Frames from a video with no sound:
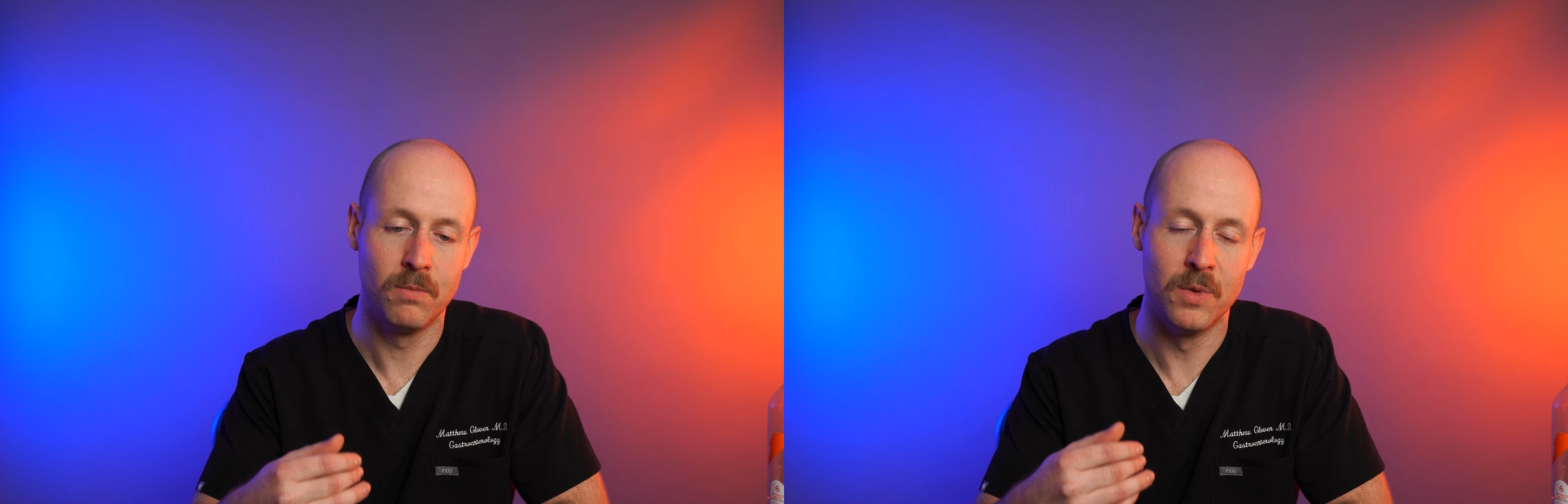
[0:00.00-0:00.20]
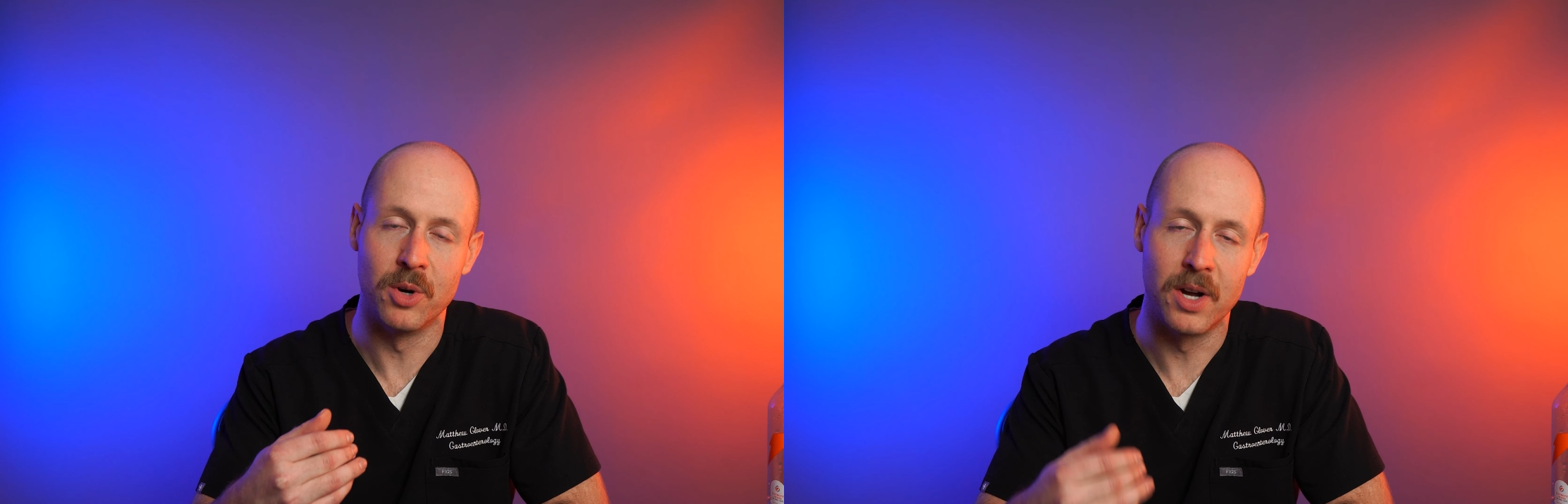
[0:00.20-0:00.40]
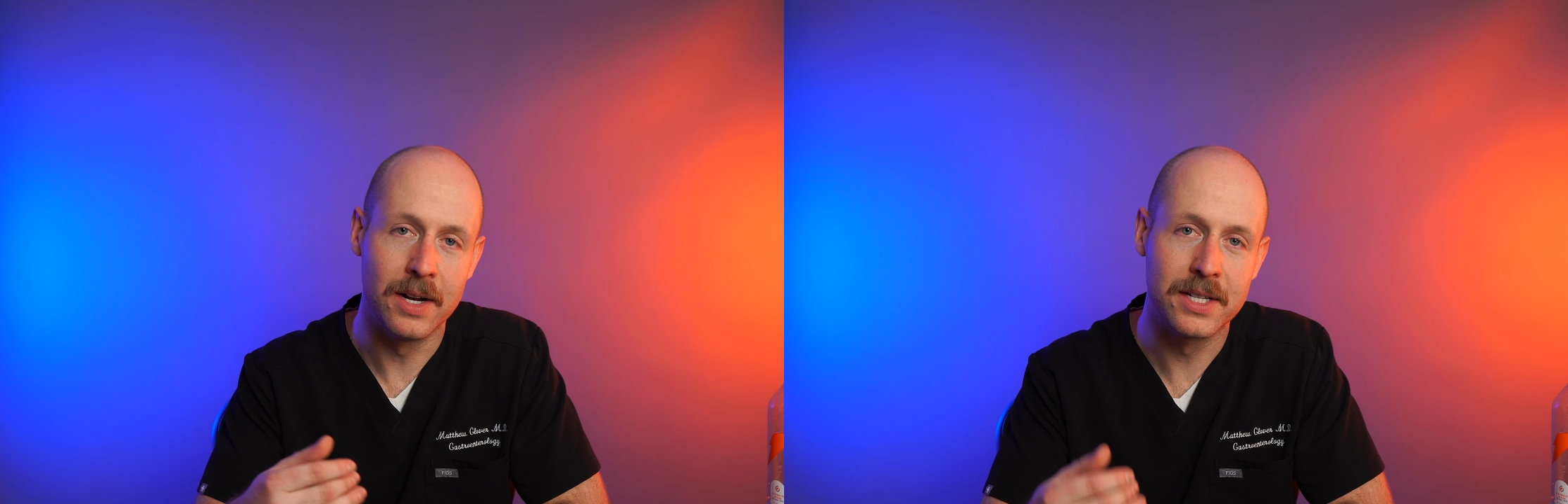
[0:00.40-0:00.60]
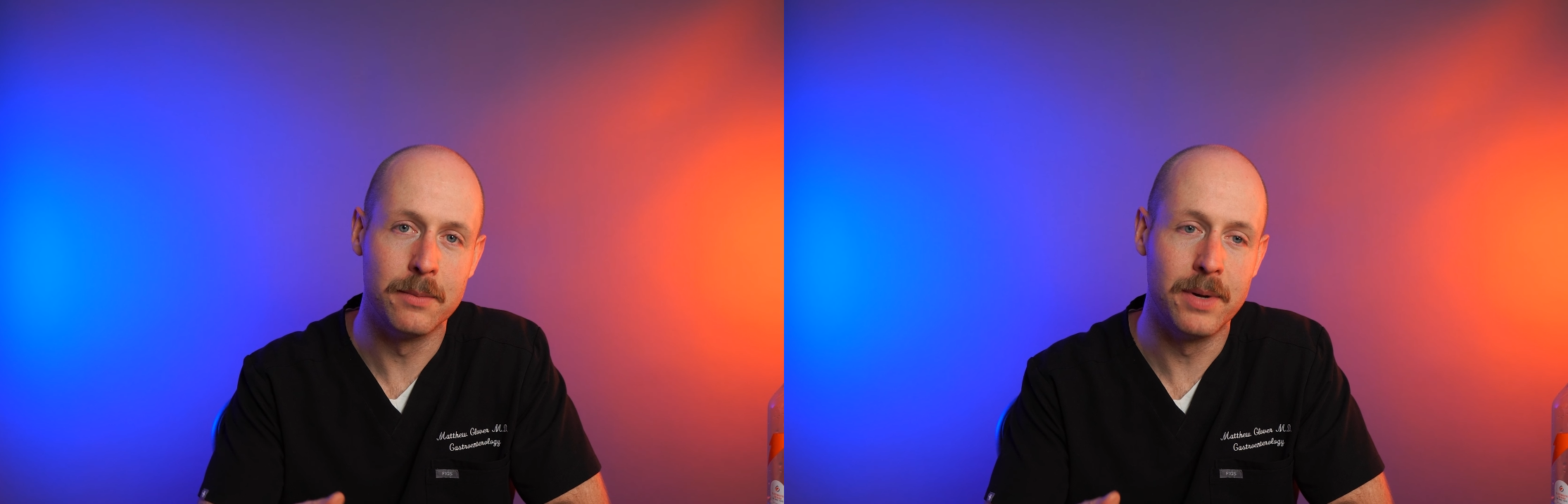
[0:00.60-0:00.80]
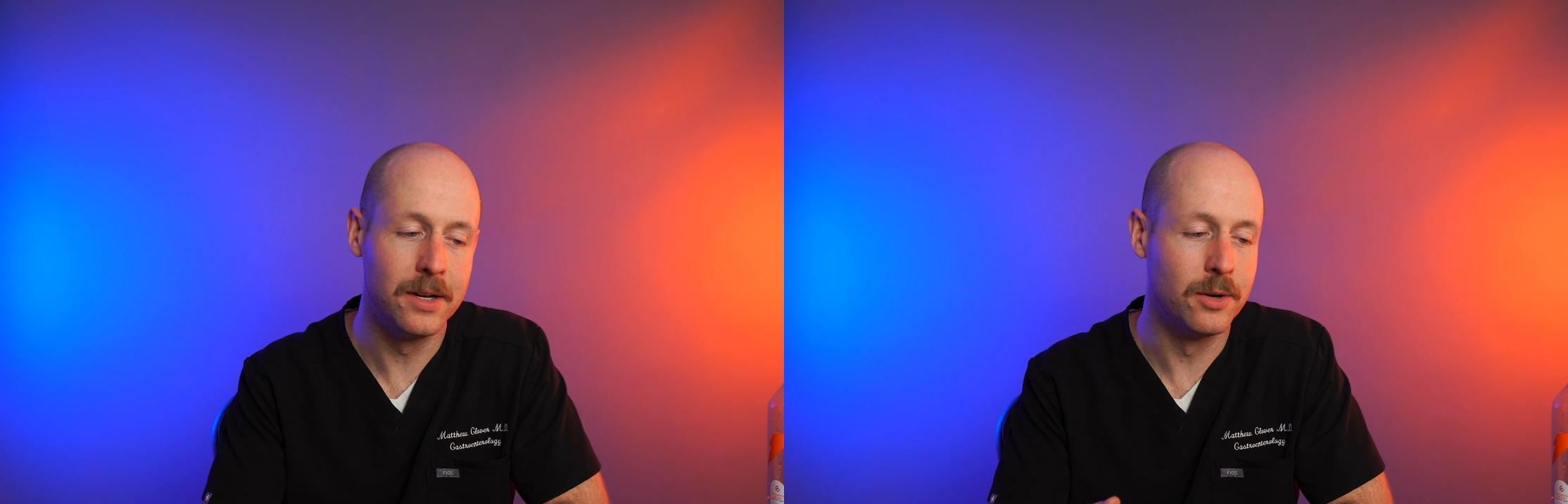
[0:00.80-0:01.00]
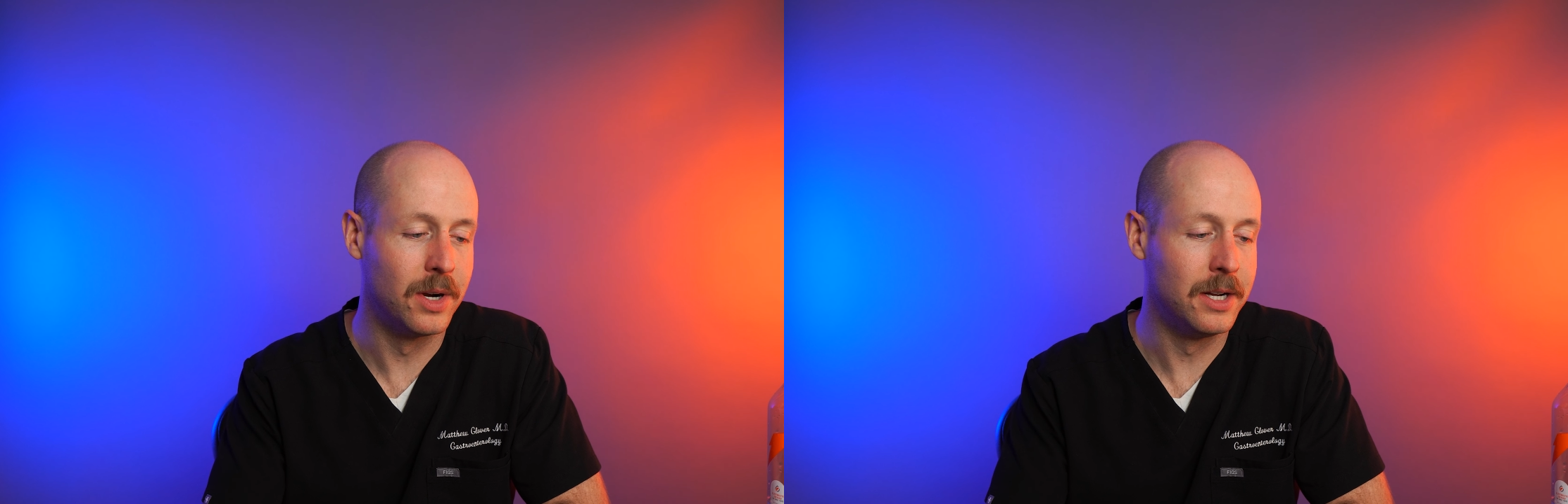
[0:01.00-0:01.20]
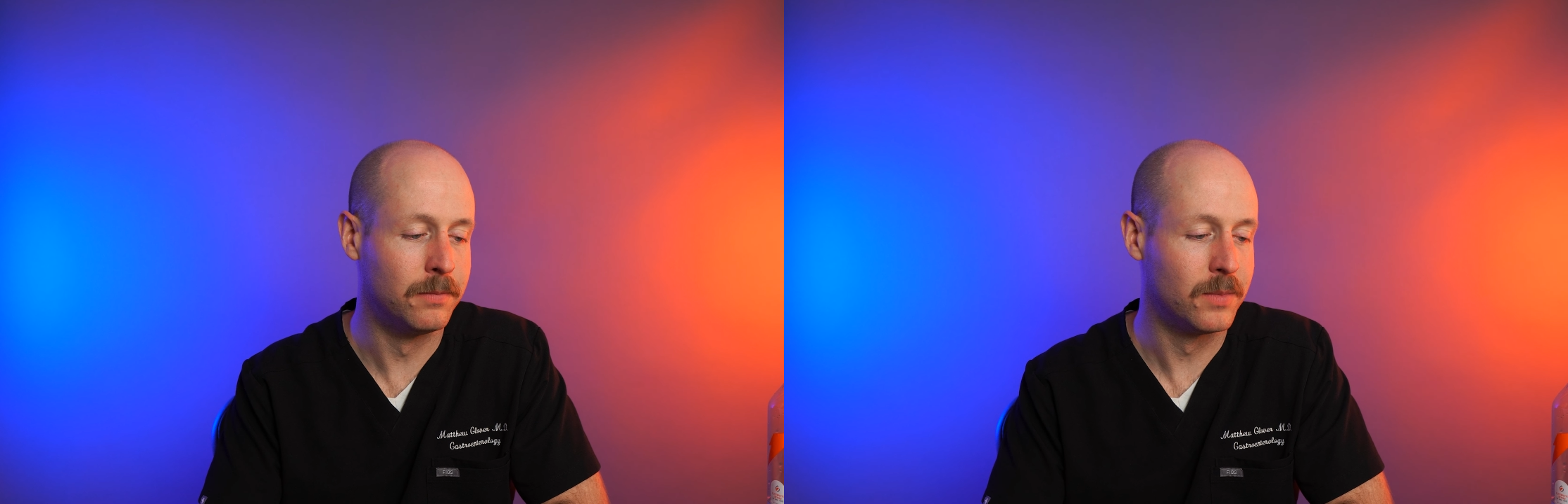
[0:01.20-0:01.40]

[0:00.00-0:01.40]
They're constipated, right?